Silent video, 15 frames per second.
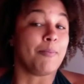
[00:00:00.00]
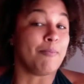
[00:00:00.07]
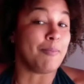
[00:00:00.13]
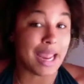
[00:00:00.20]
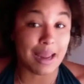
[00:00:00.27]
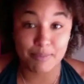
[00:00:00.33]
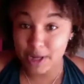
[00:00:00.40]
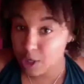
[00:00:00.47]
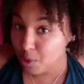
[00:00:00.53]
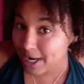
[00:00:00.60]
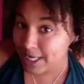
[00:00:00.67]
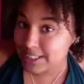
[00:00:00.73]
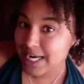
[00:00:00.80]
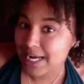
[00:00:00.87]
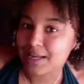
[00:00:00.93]
maybe you
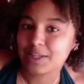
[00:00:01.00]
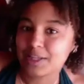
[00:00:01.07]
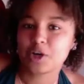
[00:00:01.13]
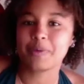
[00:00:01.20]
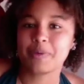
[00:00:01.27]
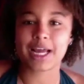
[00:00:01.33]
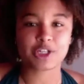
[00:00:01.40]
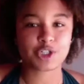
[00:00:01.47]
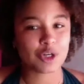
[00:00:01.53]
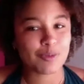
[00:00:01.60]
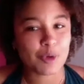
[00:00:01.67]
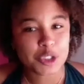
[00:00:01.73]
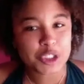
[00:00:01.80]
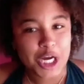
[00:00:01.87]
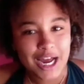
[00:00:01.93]
want to take a little bit extra
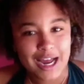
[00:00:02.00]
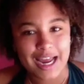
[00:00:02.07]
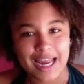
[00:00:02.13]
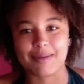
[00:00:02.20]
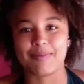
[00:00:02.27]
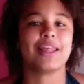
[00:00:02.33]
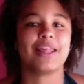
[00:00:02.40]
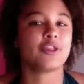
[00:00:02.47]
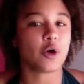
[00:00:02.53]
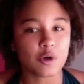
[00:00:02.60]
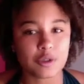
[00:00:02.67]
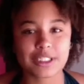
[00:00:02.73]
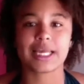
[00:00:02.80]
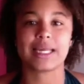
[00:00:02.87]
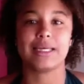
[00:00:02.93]
more time. And
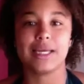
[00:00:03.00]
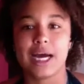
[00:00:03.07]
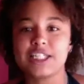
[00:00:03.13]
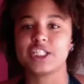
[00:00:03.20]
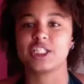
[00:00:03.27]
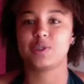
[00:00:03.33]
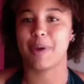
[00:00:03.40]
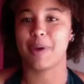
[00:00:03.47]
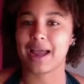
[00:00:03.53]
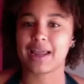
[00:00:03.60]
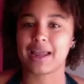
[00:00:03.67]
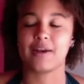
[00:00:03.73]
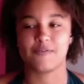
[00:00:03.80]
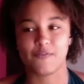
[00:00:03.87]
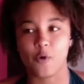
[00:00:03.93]
those like nudges
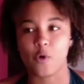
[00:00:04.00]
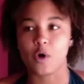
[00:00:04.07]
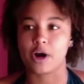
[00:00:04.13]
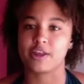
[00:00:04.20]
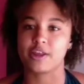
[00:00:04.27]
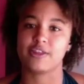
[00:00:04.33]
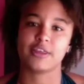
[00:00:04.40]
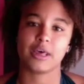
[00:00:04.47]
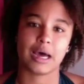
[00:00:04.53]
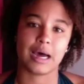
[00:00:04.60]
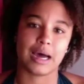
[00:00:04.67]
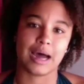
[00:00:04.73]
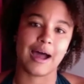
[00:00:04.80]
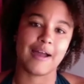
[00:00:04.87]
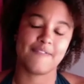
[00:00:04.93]
back and forth,
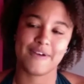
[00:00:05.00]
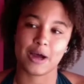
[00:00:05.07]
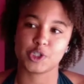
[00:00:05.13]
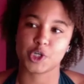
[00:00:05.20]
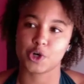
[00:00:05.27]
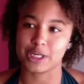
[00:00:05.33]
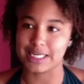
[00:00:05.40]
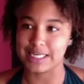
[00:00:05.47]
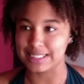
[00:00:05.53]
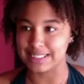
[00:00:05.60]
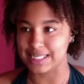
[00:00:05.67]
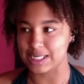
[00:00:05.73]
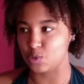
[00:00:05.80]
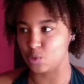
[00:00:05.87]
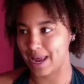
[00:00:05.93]
I found are
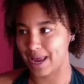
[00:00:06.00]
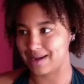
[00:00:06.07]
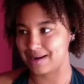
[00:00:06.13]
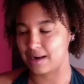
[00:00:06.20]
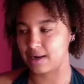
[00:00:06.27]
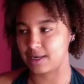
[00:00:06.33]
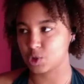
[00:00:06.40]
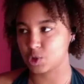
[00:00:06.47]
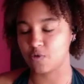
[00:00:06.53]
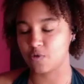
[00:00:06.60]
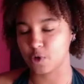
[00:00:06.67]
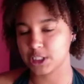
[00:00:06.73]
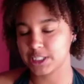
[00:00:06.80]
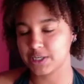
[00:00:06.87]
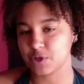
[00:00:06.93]
easy when us
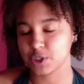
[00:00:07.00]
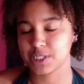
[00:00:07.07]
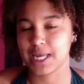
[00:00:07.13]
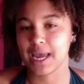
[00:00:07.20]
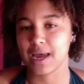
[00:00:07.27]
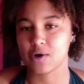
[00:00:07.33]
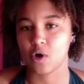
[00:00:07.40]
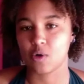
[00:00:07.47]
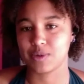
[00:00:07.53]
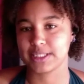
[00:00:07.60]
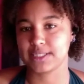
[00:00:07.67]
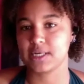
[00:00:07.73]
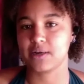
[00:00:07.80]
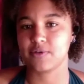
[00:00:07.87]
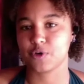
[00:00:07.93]
overachievers can't
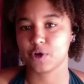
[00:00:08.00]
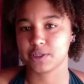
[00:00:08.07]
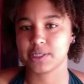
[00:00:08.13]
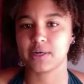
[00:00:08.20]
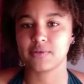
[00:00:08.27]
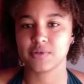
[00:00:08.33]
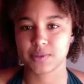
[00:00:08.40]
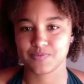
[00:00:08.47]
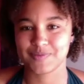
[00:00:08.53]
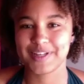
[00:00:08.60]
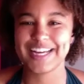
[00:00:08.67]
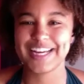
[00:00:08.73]
always see it for ourselves.